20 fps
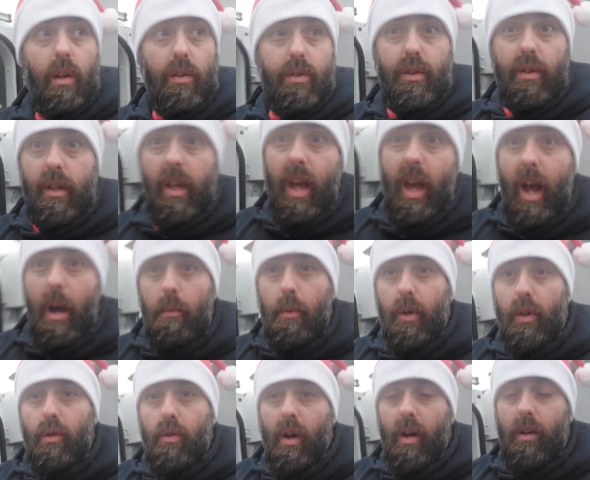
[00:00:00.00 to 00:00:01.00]
So yeah, I'm
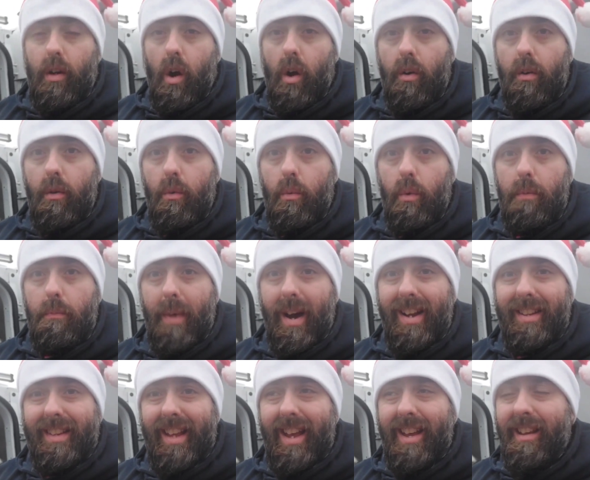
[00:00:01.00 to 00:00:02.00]
going to crack on with
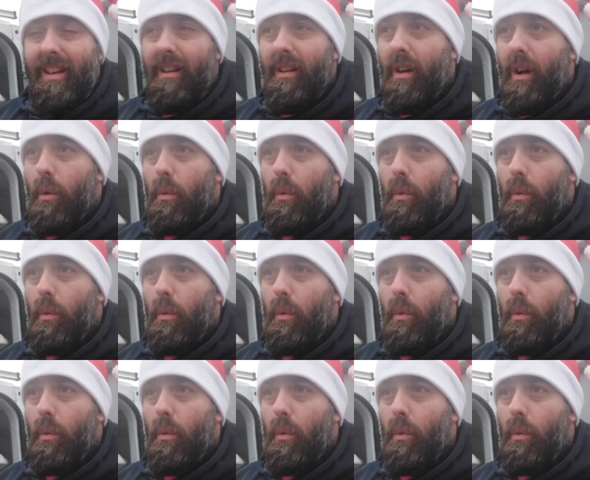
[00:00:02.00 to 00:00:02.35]
my day.